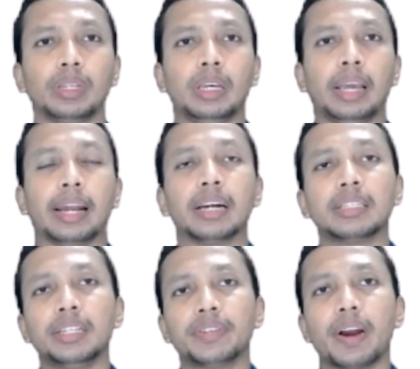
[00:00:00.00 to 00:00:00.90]

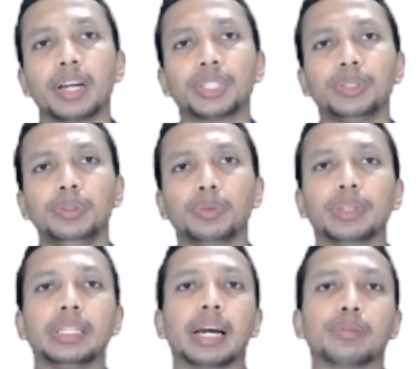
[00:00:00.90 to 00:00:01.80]
Energy interaction
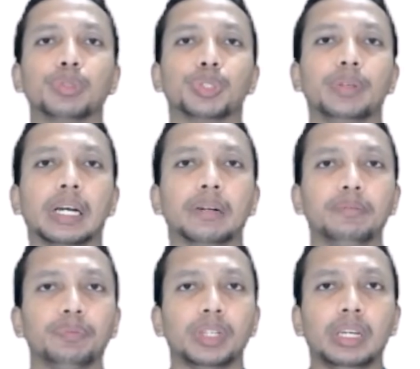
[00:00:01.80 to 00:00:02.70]
with the atmosphere.
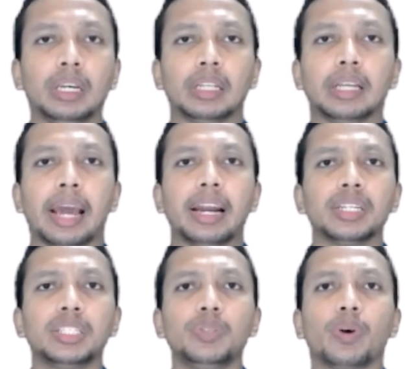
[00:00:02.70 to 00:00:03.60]
The
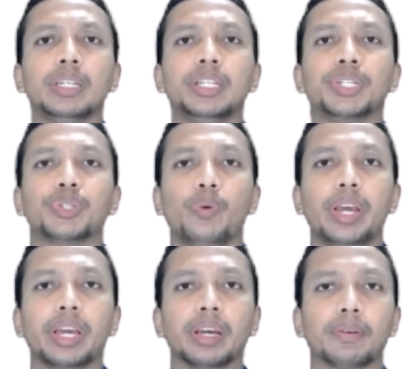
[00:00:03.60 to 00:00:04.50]
energy on its
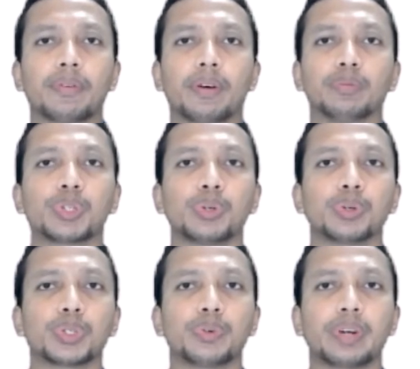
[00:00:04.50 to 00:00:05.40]
way from
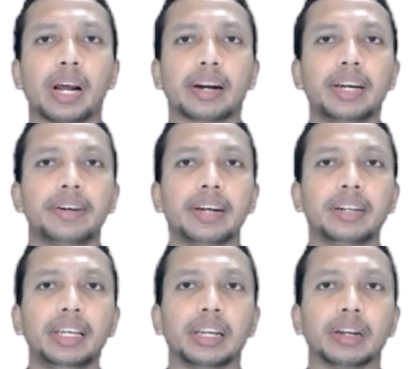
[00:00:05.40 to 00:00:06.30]
source to target
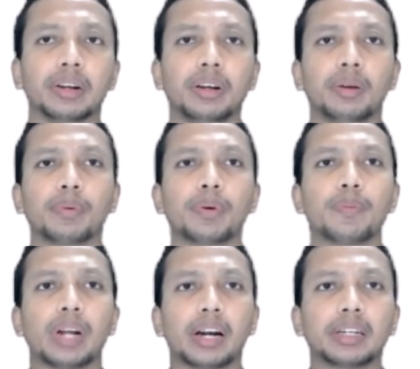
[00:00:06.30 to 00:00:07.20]
and then
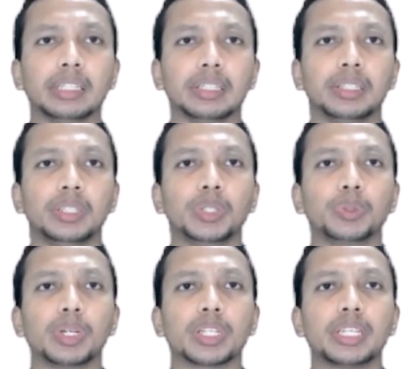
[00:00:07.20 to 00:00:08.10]
from target to
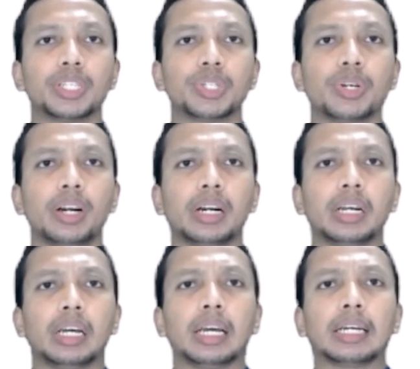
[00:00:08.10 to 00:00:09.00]
the sensor
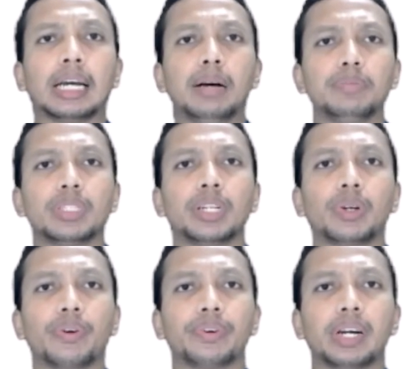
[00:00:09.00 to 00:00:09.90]
comes in
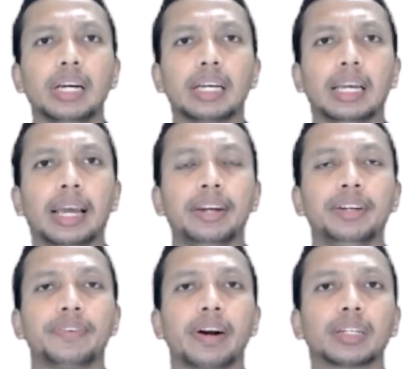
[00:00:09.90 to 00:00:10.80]
contact and
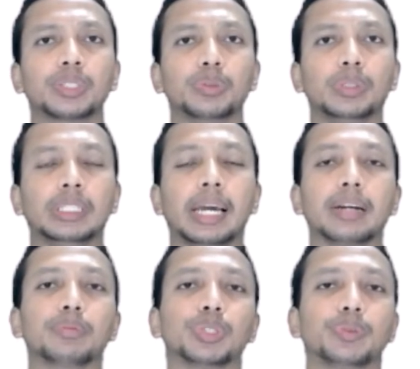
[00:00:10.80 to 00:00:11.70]
interacts with the
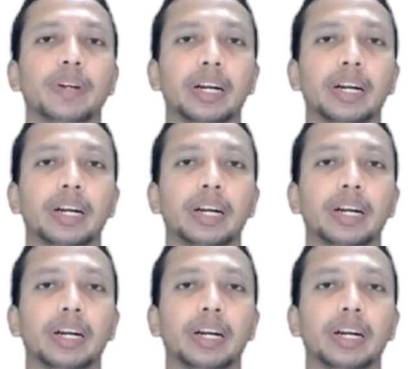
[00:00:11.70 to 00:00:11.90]
atmosphere.